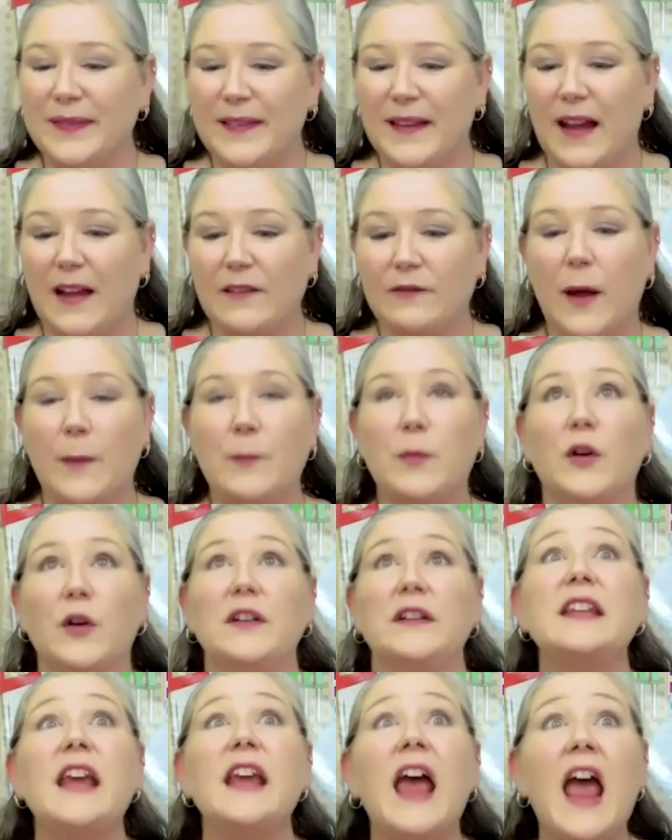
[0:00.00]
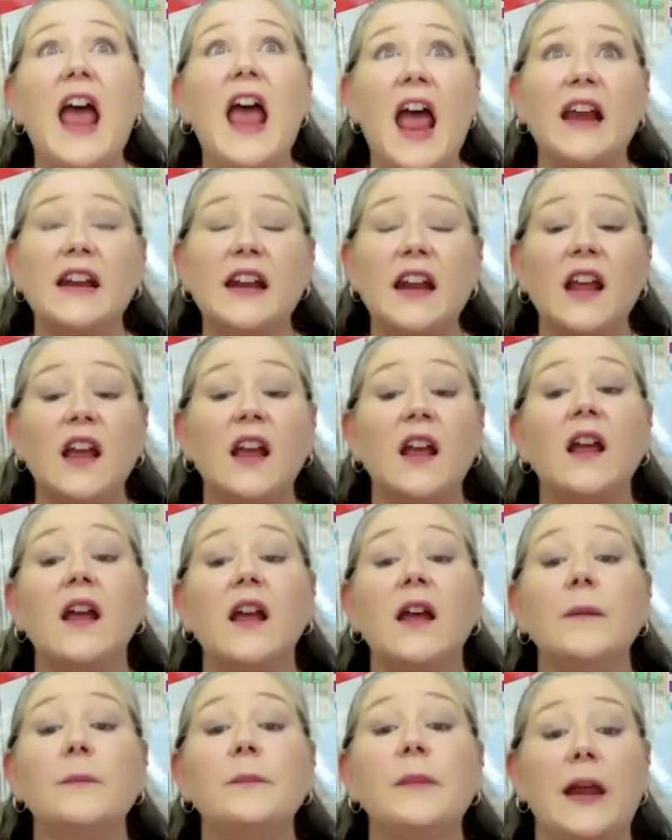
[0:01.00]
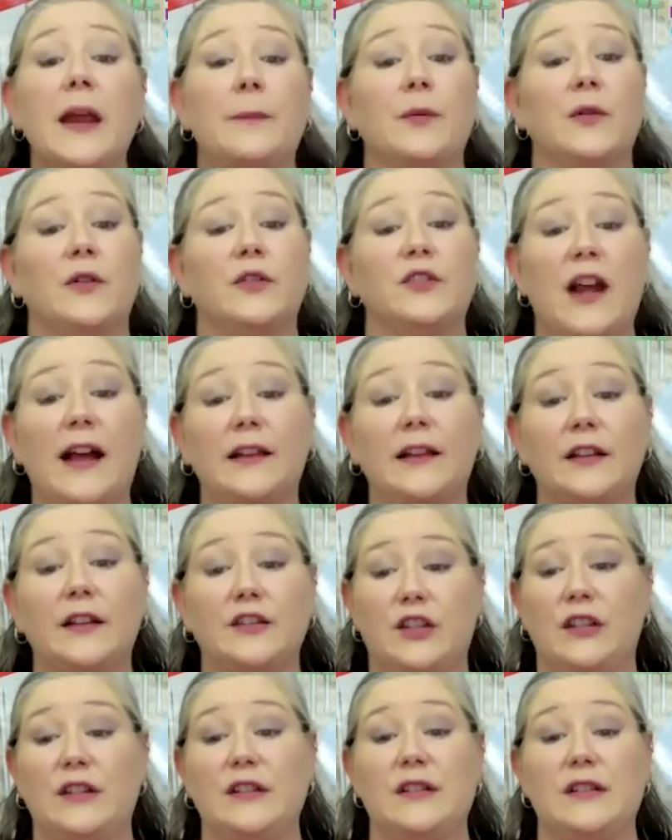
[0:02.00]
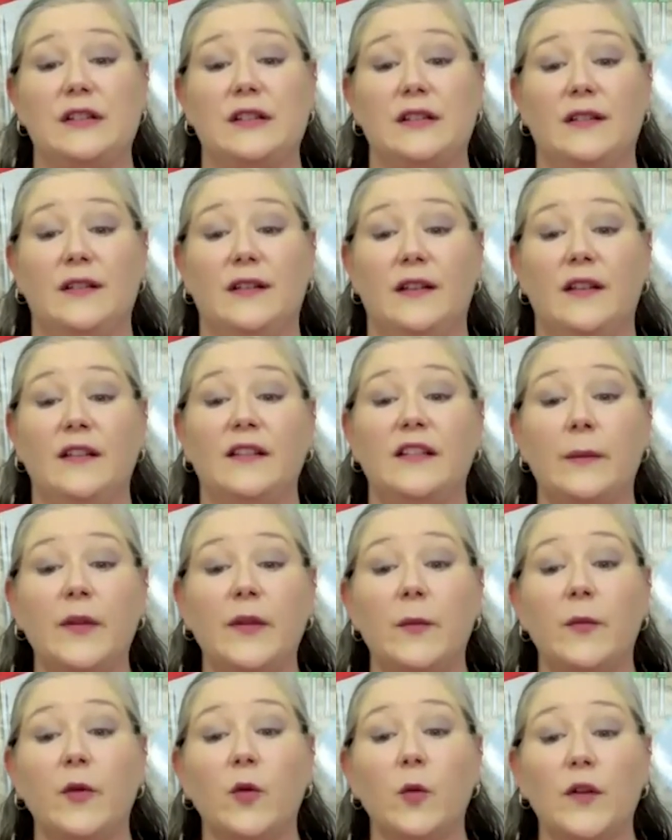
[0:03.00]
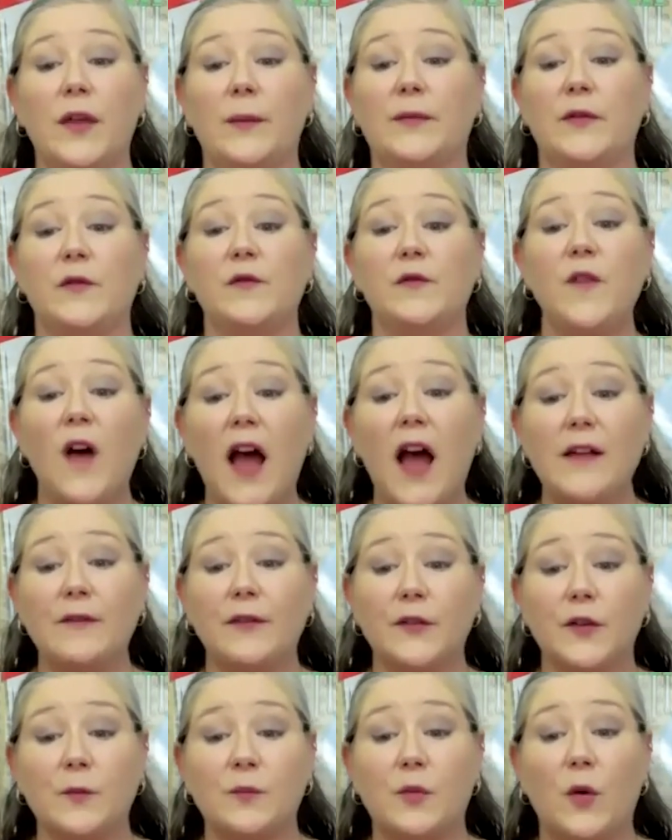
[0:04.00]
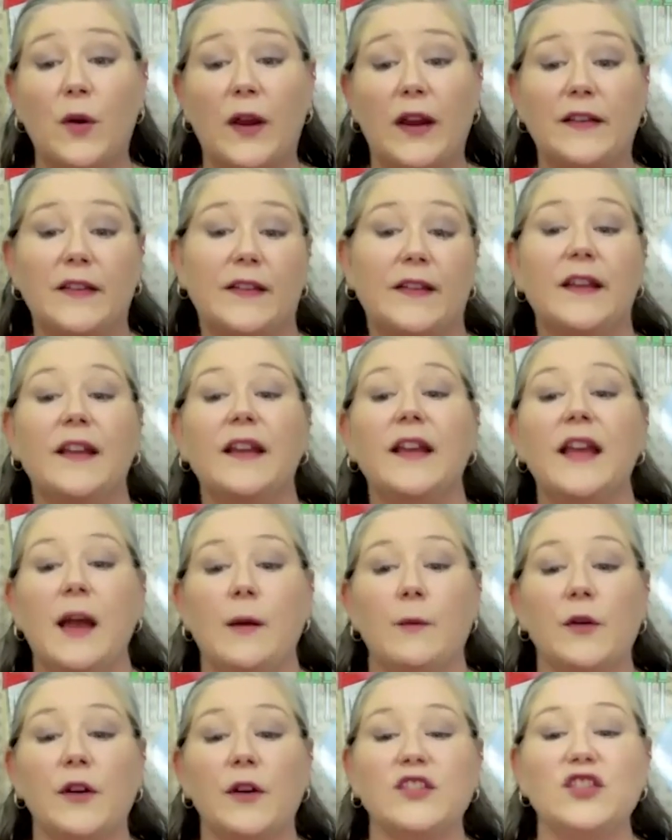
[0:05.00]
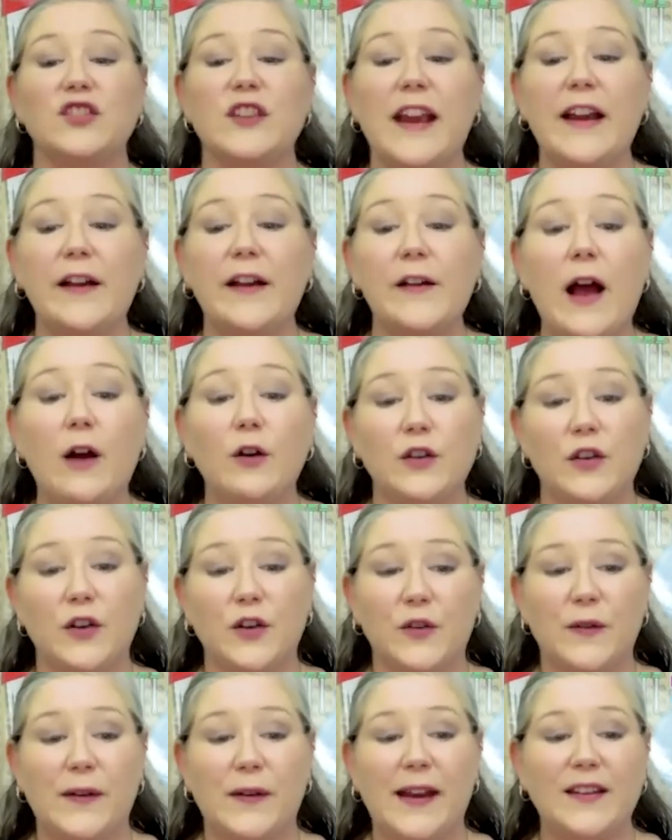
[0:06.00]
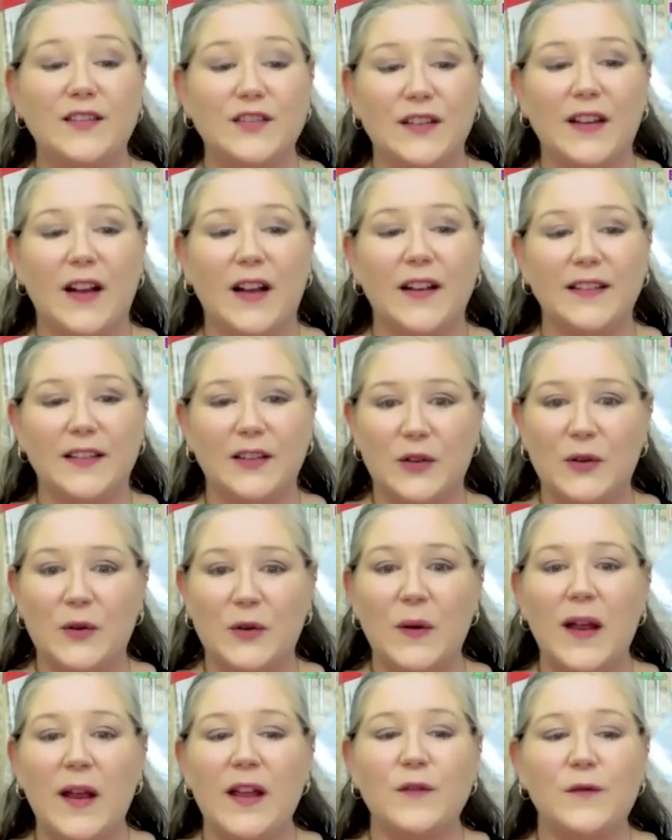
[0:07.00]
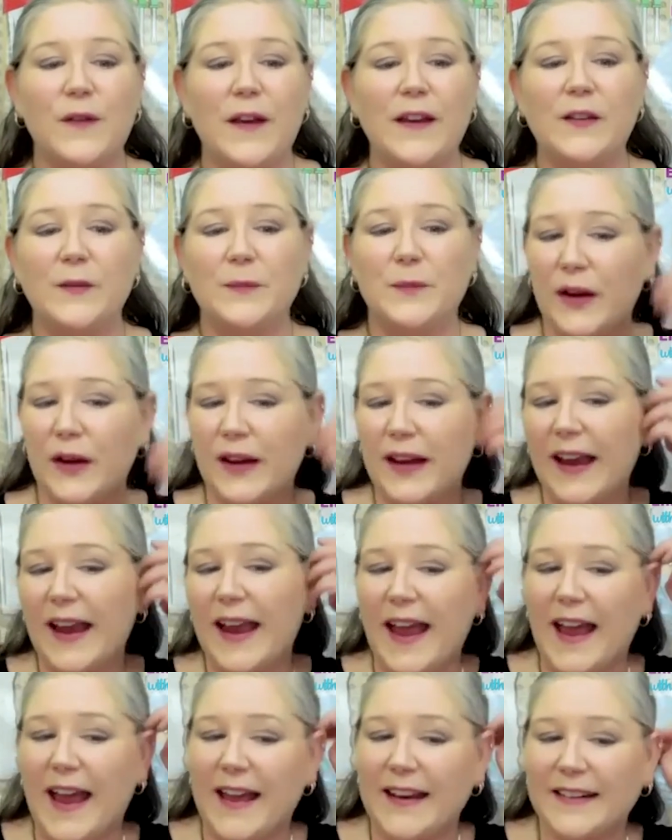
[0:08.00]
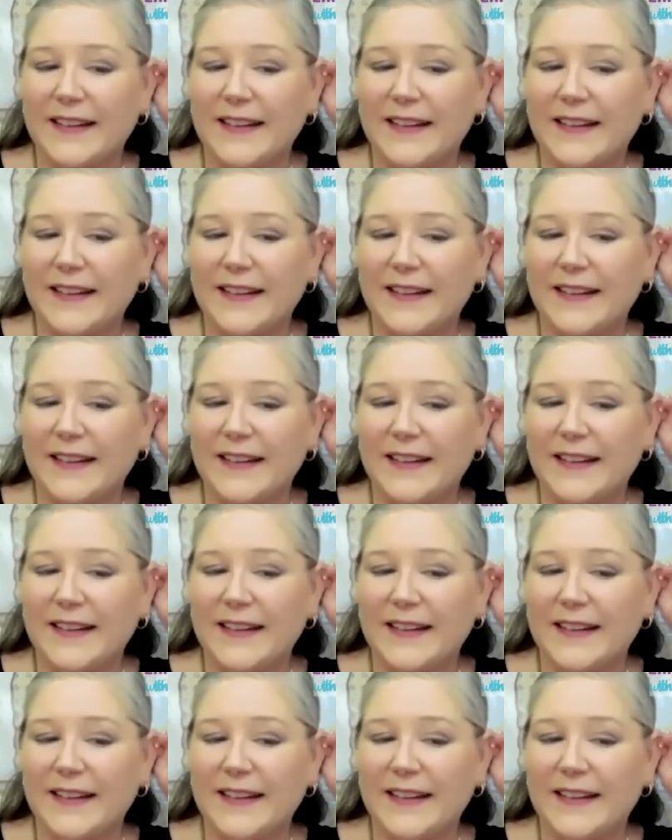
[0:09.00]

I put 10 paper challenges. Some of them are worth up to 500 points. And we're going to share out your creations onto Facebook and